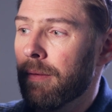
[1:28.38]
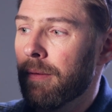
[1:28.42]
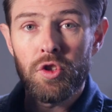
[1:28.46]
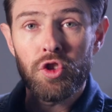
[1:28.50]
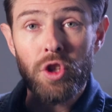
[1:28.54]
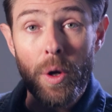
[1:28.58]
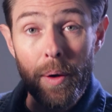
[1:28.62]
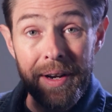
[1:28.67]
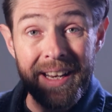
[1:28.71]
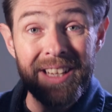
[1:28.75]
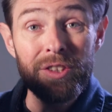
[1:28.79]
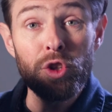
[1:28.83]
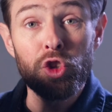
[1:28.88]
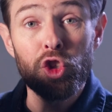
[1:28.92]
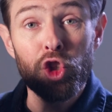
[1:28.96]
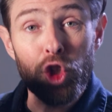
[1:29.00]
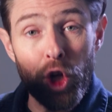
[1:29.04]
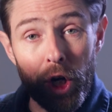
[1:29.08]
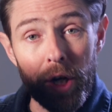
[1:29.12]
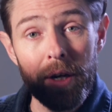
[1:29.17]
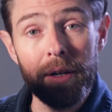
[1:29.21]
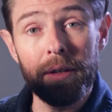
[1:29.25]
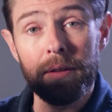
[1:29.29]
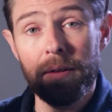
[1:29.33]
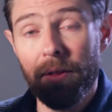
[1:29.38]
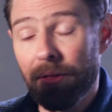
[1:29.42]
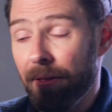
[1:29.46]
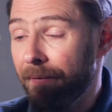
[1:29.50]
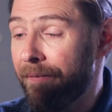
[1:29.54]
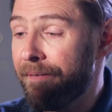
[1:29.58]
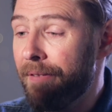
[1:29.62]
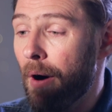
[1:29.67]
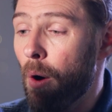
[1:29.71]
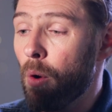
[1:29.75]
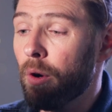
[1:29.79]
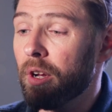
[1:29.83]
So I need to turn the
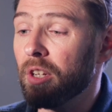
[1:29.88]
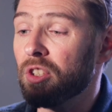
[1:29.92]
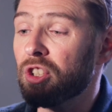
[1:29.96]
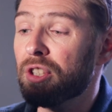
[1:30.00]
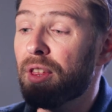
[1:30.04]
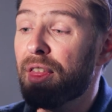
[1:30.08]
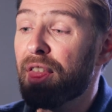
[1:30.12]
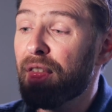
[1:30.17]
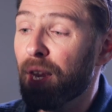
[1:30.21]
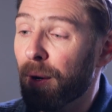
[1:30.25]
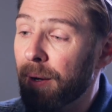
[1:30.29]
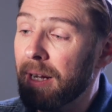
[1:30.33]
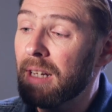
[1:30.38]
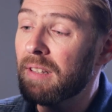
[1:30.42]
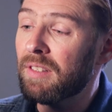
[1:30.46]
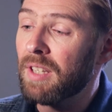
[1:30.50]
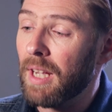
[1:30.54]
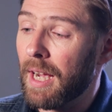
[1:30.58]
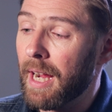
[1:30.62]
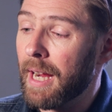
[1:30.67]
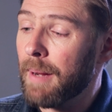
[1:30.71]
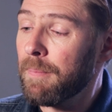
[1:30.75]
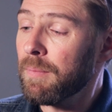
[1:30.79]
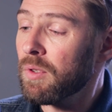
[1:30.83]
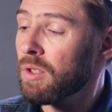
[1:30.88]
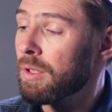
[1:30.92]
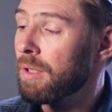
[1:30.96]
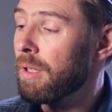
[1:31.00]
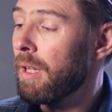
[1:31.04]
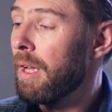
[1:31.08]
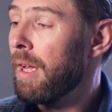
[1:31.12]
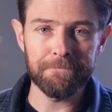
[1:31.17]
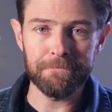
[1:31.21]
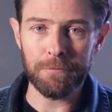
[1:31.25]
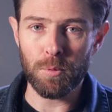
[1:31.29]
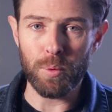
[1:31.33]
focus 3 times,
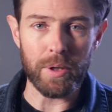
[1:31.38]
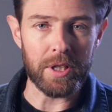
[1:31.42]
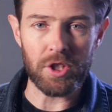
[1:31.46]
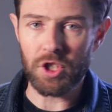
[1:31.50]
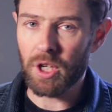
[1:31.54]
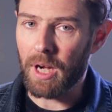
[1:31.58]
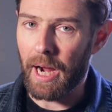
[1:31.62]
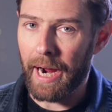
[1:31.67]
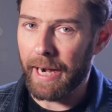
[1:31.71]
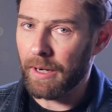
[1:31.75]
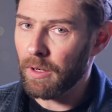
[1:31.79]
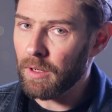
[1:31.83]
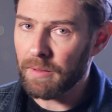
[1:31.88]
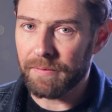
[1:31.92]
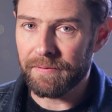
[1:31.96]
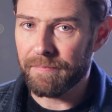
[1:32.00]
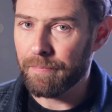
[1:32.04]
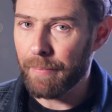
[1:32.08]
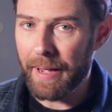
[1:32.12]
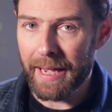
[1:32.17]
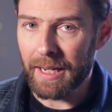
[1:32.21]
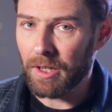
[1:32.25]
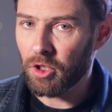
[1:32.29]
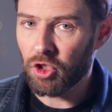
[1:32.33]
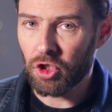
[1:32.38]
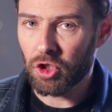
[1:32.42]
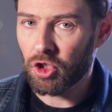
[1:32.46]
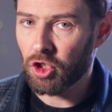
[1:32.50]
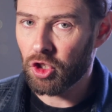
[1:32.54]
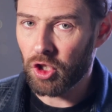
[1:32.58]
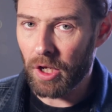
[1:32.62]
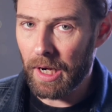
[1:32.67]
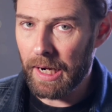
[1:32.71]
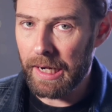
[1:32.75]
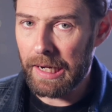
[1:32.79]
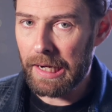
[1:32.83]
which kind of
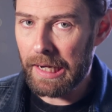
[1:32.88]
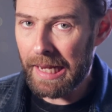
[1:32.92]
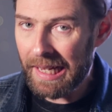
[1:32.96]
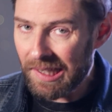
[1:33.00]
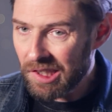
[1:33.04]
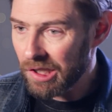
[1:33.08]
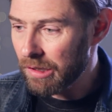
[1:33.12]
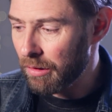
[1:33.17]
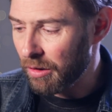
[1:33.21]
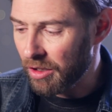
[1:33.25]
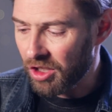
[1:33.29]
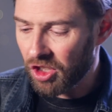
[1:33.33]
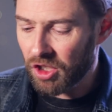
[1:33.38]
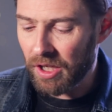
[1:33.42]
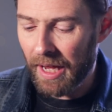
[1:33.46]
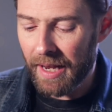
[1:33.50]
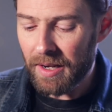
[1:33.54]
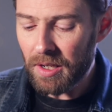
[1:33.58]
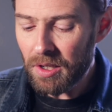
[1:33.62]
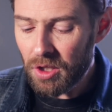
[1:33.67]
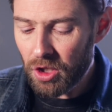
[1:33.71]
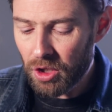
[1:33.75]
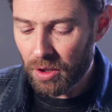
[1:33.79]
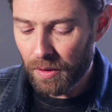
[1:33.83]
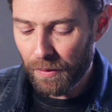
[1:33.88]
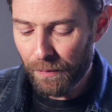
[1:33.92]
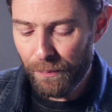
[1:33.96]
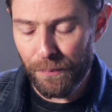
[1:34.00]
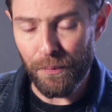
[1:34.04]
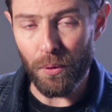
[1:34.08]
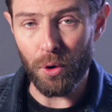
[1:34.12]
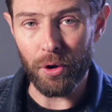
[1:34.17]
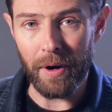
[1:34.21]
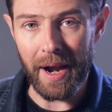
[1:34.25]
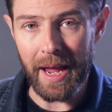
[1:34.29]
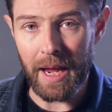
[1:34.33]
makes little sense
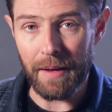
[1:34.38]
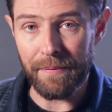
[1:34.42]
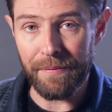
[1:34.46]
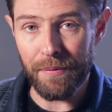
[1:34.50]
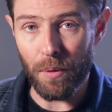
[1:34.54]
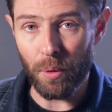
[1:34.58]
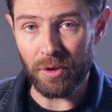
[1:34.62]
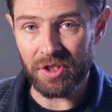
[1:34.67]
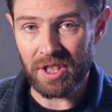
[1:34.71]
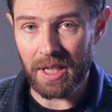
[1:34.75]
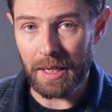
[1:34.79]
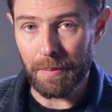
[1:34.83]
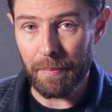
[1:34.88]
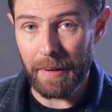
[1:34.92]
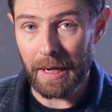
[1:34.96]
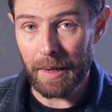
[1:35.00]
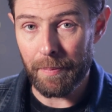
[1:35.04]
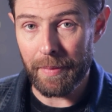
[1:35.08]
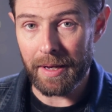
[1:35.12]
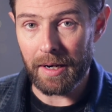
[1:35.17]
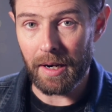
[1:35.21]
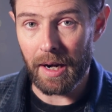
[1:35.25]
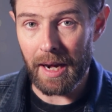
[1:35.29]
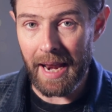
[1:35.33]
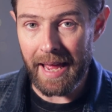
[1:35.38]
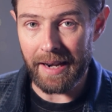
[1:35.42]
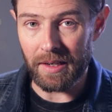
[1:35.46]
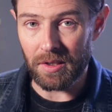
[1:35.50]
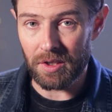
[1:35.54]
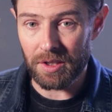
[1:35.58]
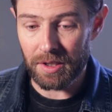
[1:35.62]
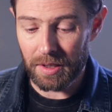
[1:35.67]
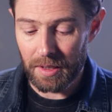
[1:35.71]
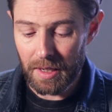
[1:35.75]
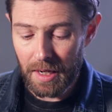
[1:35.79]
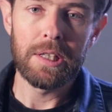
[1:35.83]
for a 14mm
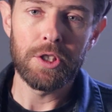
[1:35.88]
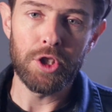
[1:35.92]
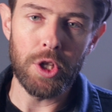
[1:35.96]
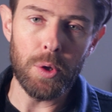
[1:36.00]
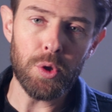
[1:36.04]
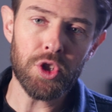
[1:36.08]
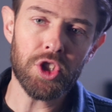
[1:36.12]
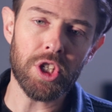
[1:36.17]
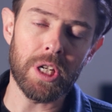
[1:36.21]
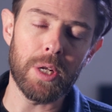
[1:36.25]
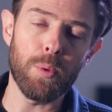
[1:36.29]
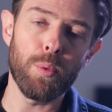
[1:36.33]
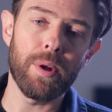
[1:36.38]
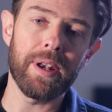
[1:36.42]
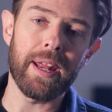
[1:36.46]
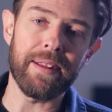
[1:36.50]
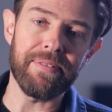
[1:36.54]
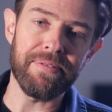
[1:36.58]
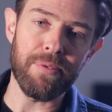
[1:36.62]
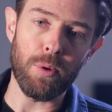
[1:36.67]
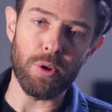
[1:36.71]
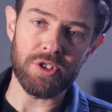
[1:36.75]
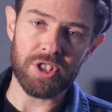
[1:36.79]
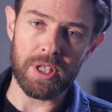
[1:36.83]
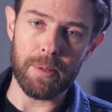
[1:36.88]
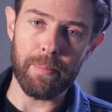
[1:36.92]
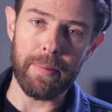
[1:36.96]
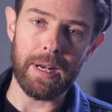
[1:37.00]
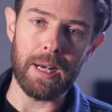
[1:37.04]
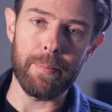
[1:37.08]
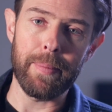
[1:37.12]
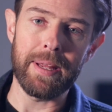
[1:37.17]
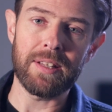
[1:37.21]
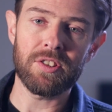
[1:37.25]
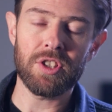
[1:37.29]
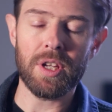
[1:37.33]
lens. Usually with a
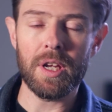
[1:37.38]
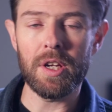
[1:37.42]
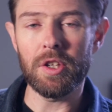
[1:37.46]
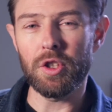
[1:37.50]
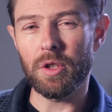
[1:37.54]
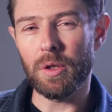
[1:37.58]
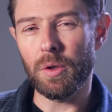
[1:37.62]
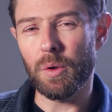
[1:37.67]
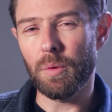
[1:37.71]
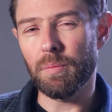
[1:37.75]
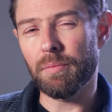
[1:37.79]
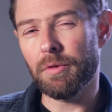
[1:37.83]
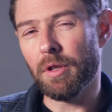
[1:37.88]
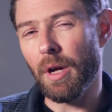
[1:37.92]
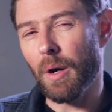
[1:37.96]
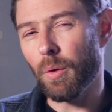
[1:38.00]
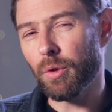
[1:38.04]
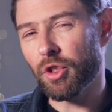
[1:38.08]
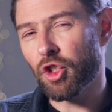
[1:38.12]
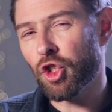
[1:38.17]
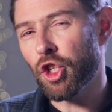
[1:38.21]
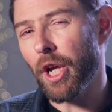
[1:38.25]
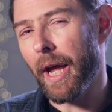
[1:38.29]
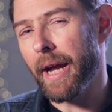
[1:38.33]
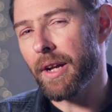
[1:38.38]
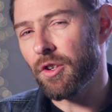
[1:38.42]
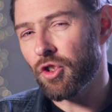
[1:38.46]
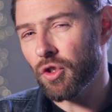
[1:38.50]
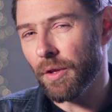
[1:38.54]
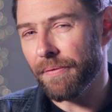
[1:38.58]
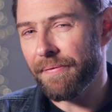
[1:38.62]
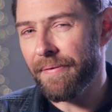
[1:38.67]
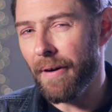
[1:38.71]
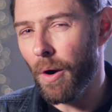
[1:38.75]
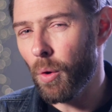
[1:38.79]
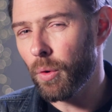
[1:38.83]
14mm, you don't change
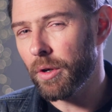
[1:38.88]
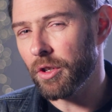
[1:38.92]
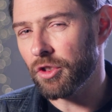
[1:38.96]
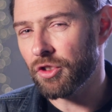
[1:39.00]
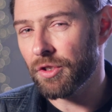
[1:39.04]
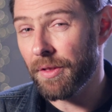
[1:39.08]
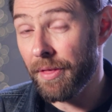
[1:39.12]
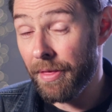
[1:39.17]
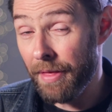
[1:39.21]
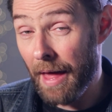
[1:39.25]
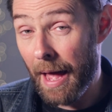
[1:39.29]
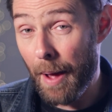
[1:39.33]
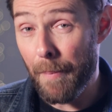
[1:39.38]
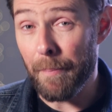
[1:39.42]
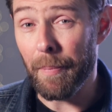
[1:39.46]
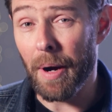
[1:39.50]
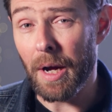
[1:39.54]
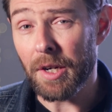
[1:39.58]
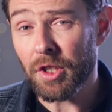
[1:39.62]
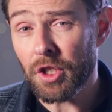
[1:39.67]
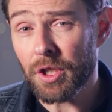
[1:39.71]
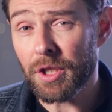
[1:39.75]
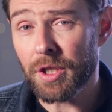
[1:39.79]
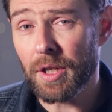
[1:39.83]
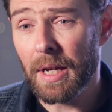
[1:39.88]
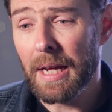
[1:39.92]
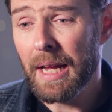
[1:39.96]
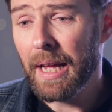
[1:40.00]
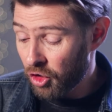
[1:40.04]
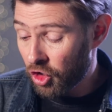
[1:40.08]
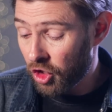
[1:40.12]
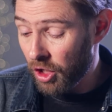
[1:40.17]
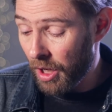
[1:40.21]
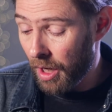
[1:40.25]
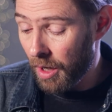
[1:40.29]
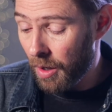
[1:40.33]
the focus that much,
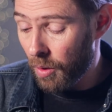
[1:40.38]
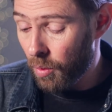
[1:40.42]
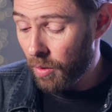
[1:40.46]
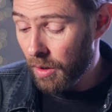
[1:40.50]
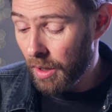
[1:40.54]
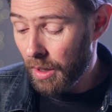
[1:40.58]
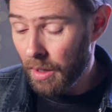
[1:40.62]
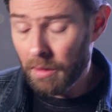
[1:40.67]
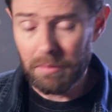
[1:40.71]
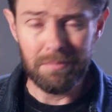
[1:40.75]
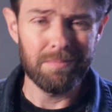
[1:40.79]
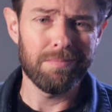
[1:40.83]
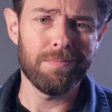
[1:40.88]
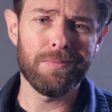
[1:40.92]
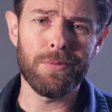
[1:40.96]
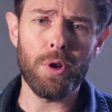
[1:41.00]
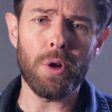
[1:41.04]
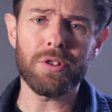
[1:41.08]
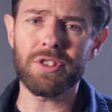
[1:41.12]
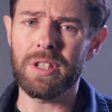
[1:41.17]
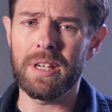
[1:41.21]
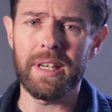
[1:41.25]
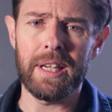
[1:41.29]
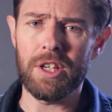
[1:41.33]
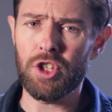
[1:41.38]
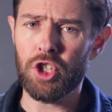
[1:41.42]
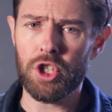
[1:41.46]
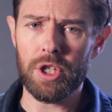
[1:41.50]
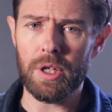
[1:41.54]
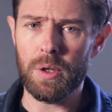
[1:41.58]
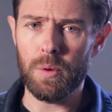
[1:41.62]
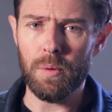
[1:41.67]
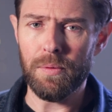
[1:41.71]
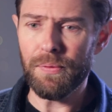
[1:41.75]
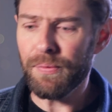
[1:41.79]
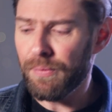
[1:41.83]
so not an
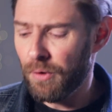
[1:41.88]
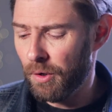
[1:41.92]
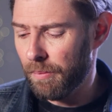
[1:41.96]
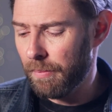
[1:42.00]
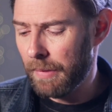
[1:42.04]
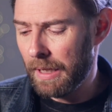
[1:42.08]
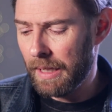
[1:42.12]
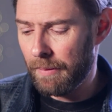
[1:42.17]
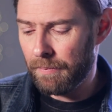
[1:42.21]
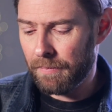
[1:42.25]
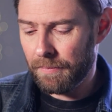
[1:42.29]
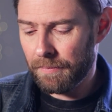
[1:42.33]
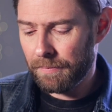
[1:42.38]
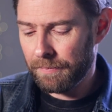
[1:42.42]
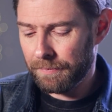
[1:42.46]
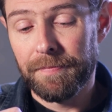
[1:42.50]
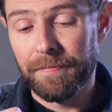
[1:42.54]
issue for me.